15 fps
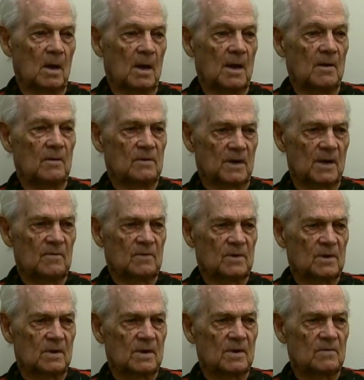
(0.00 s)
And it
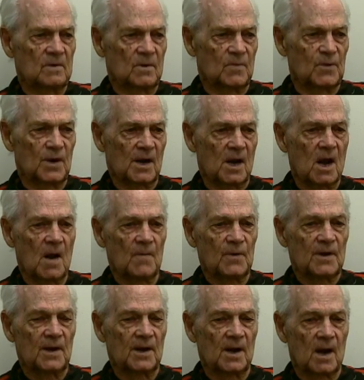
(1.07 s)
was a pretty
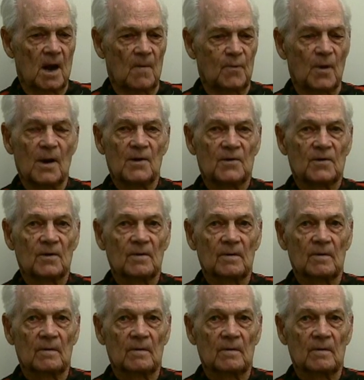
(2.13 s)
complicated operation.